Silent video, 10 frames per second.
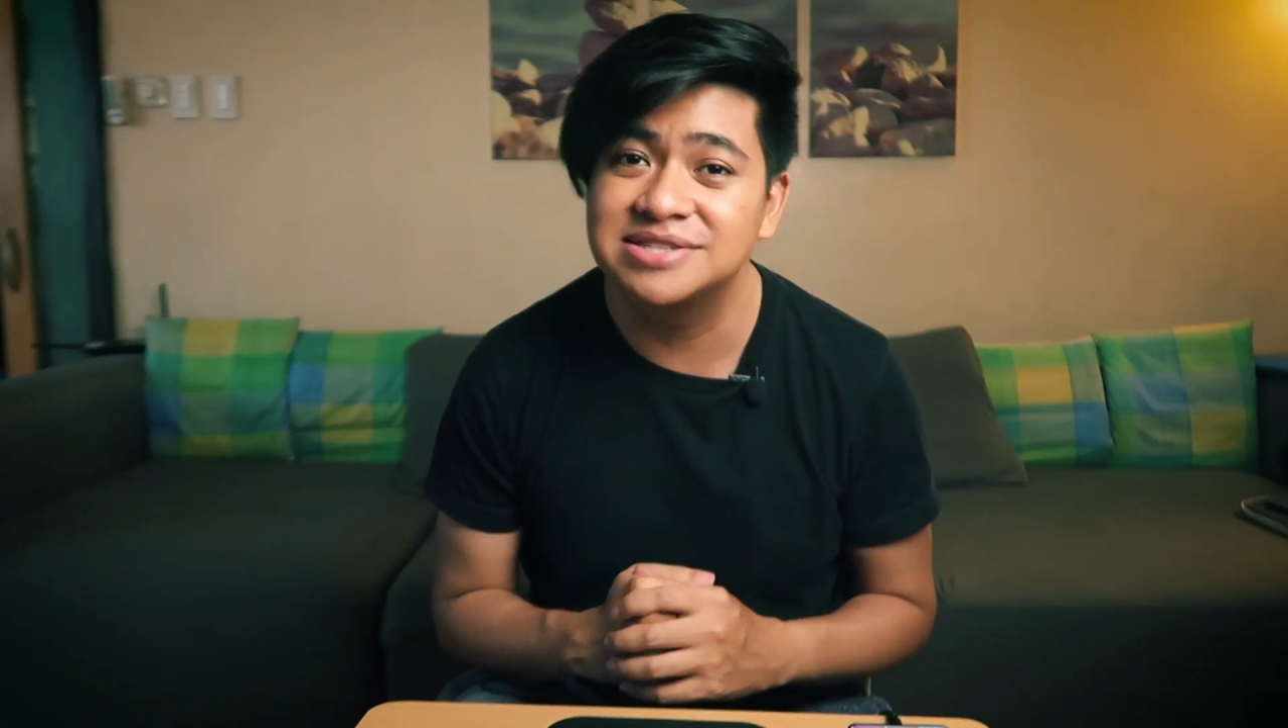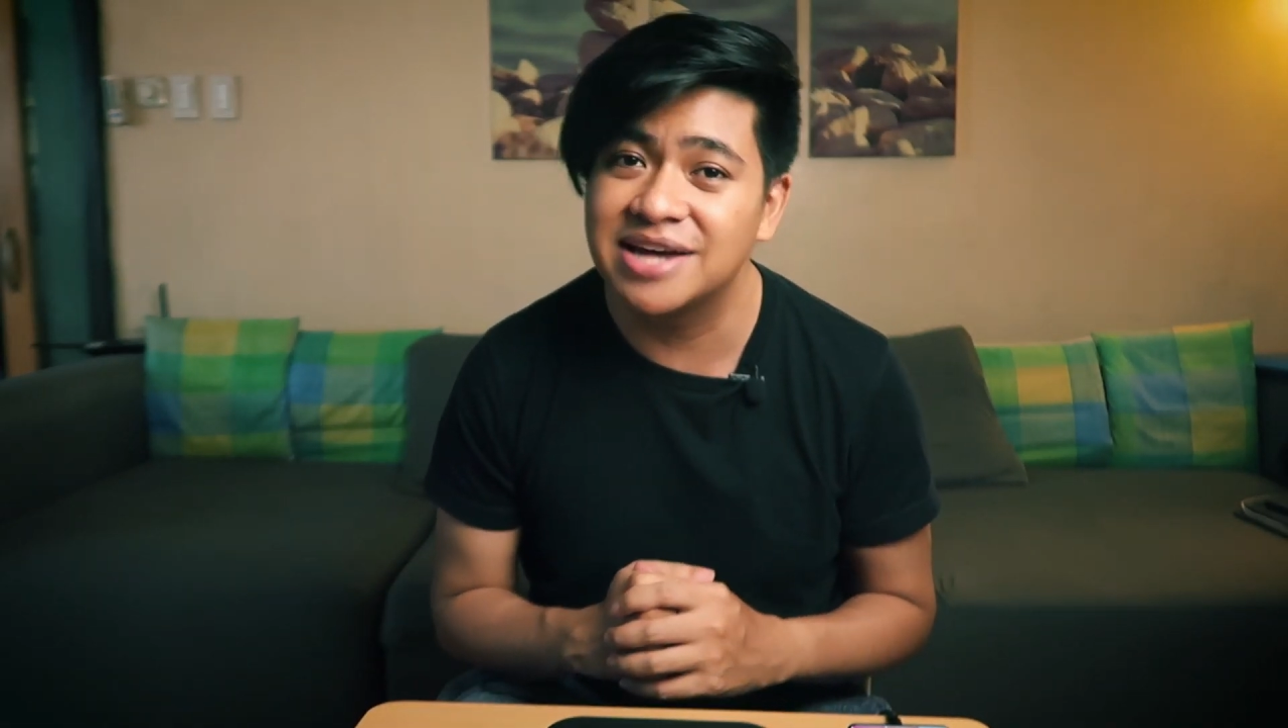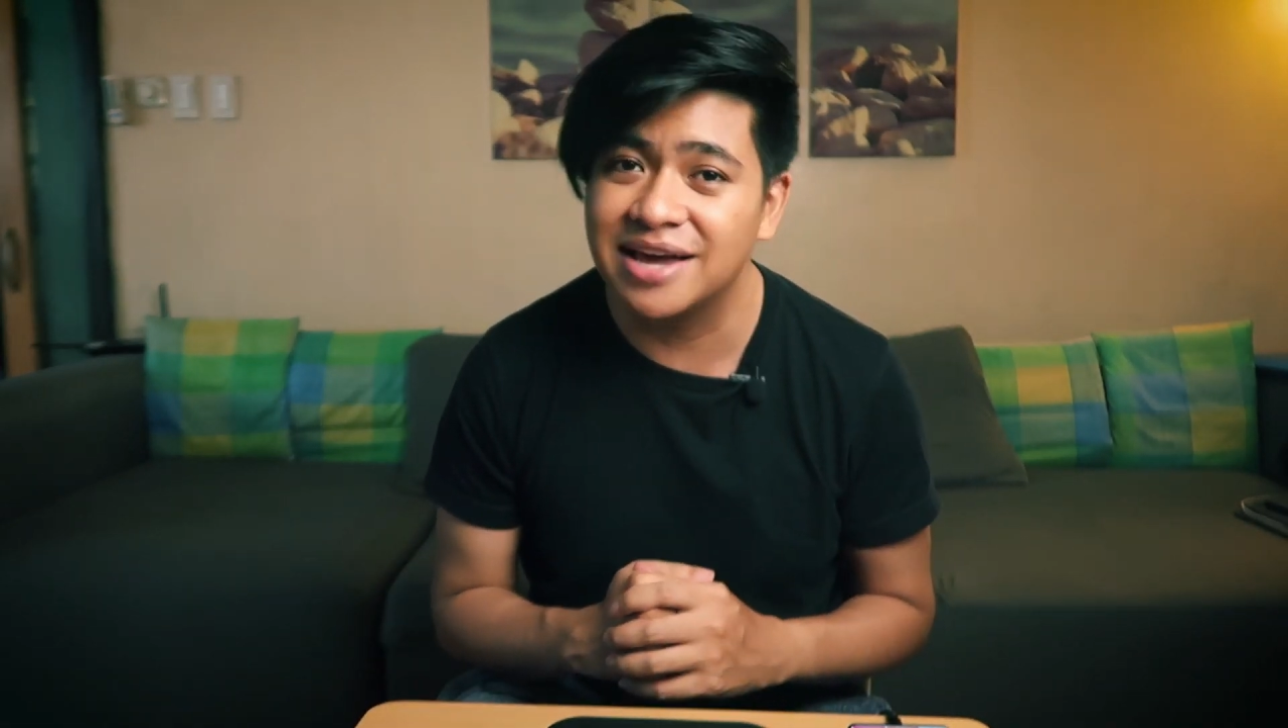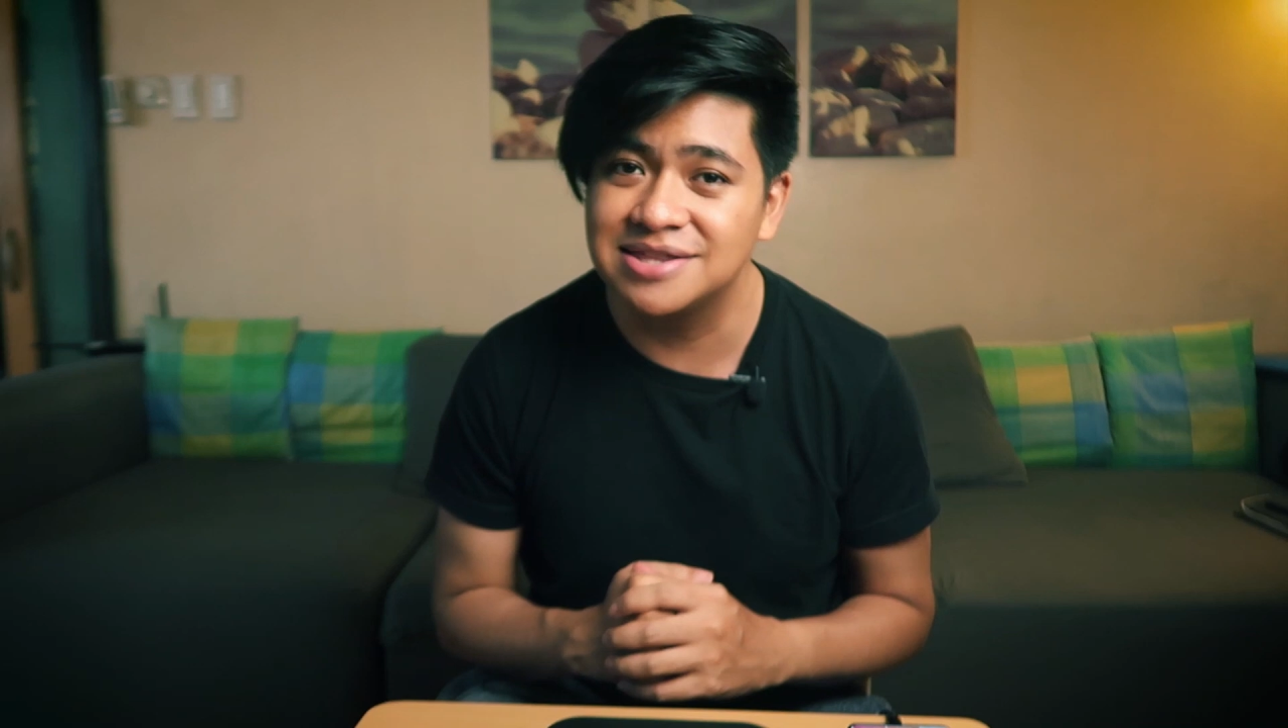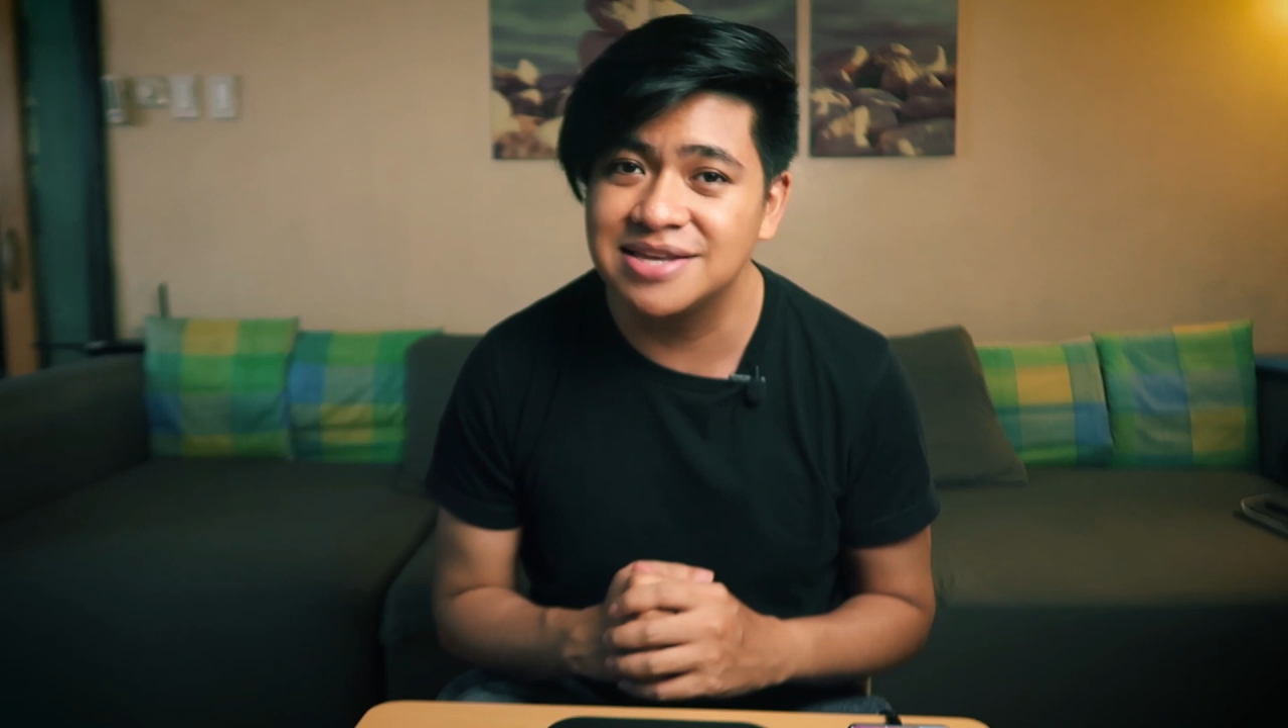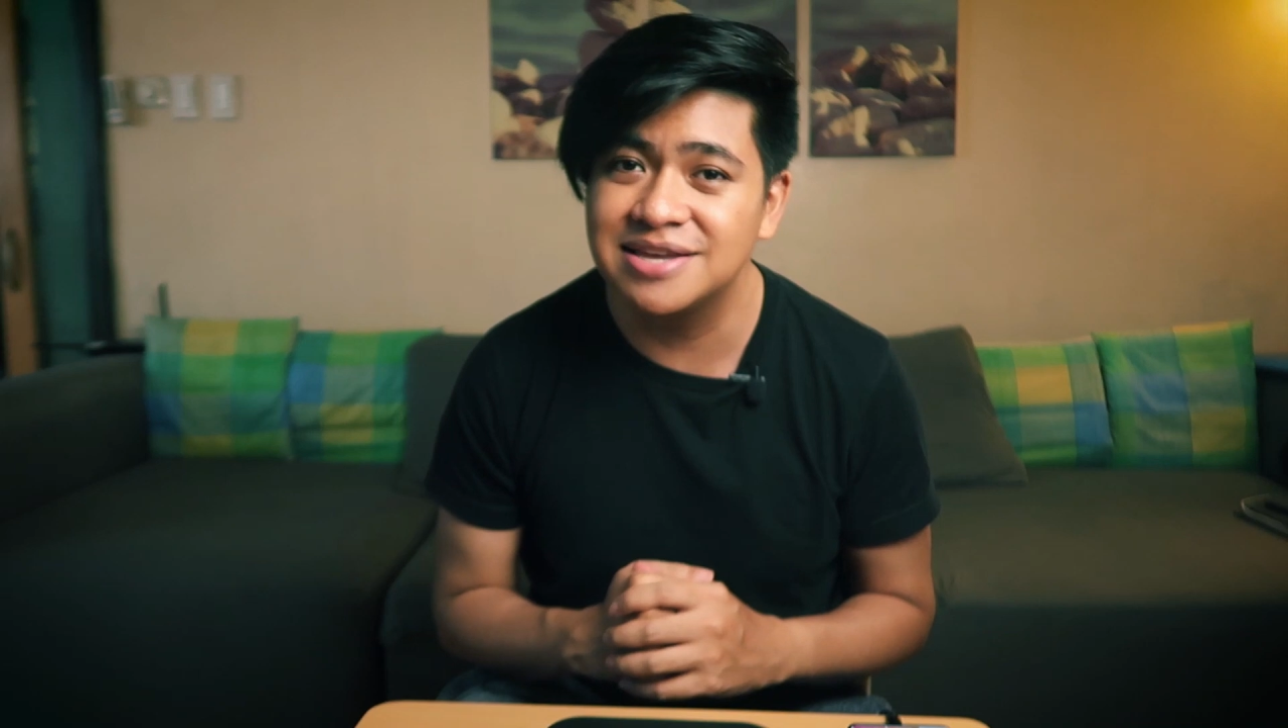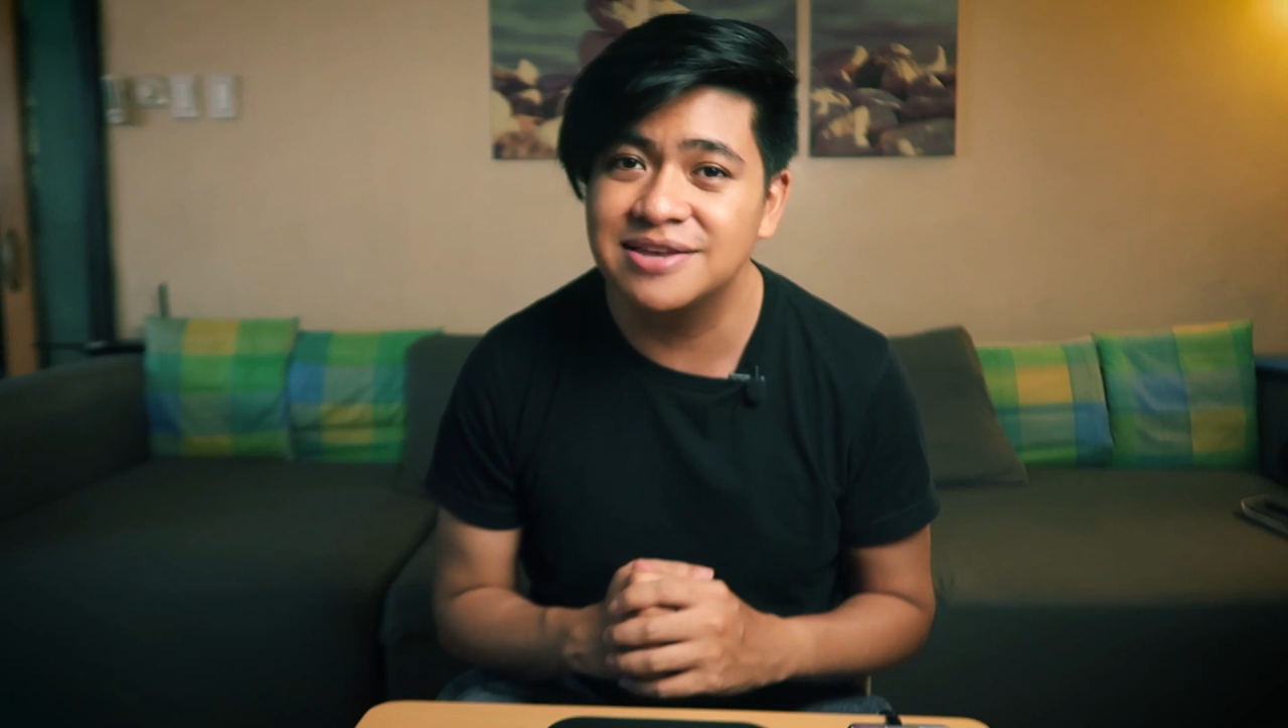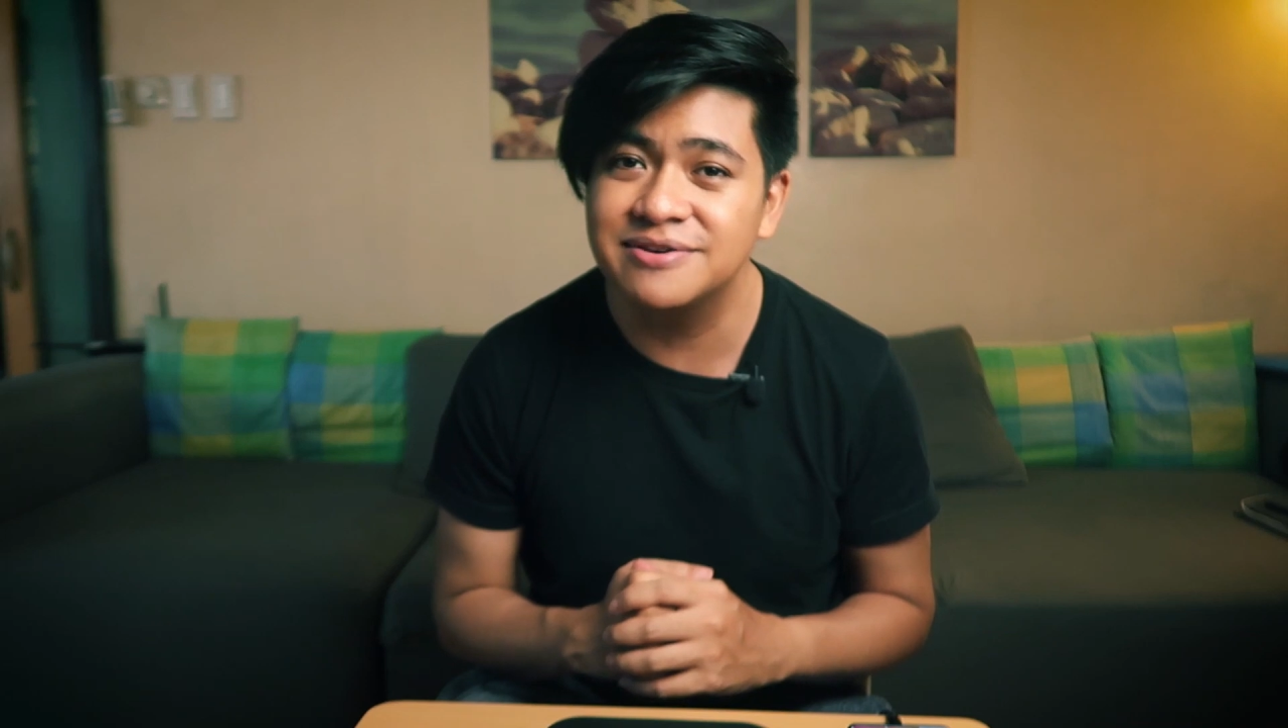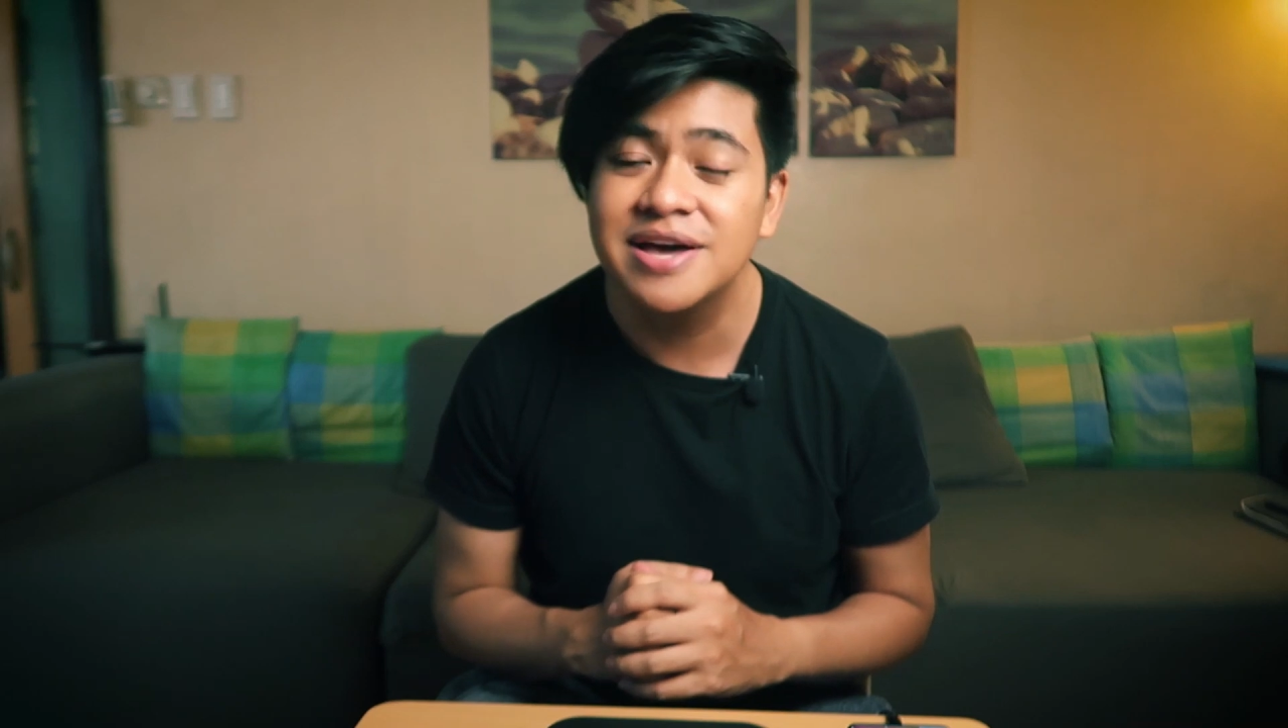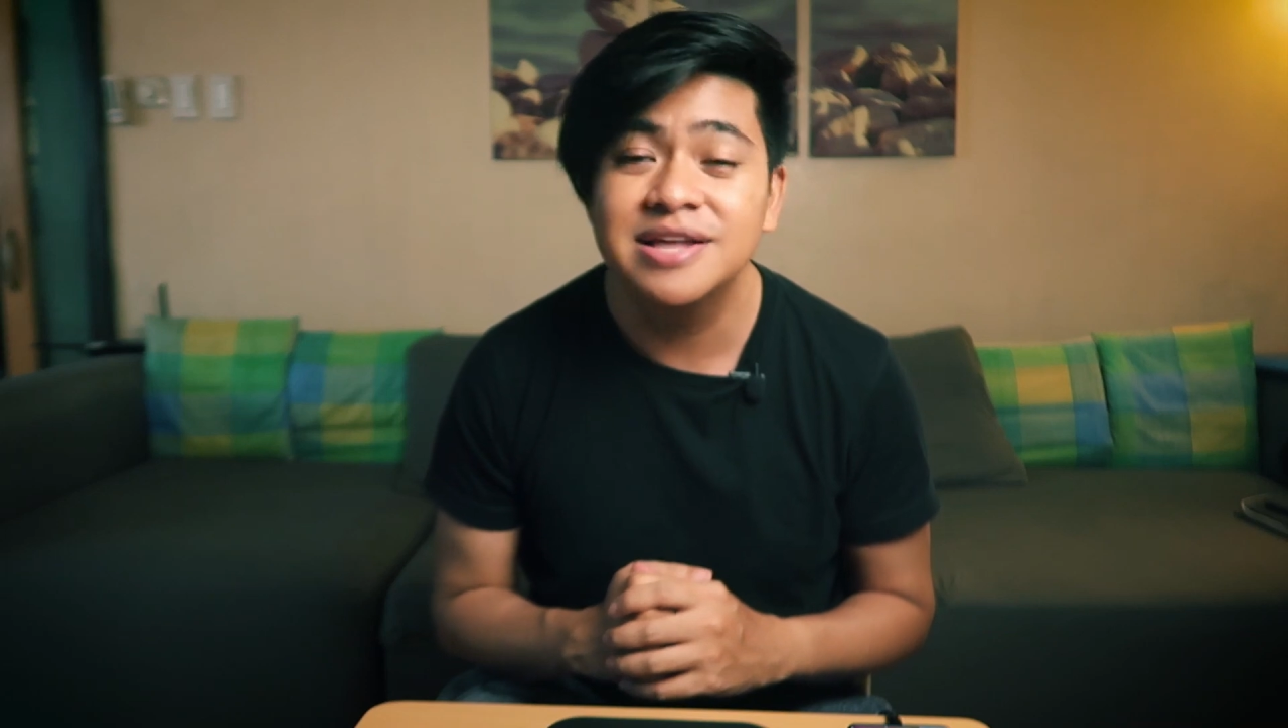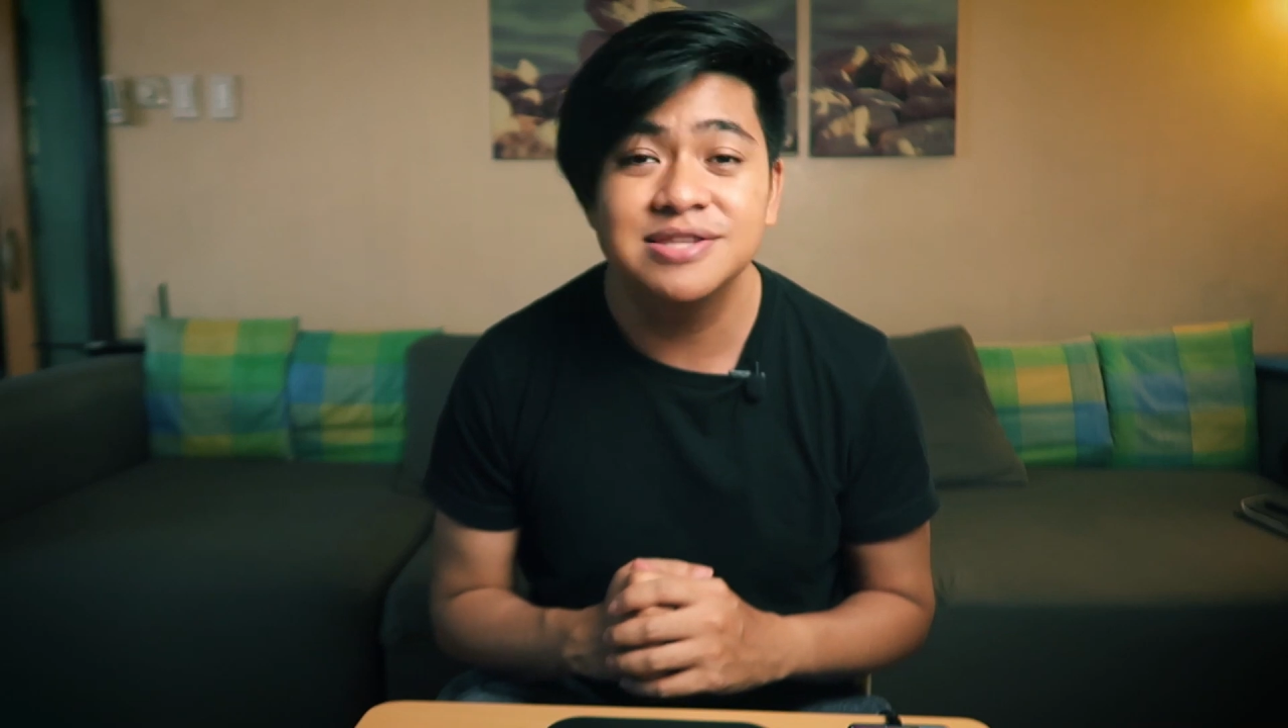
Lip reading: as I continue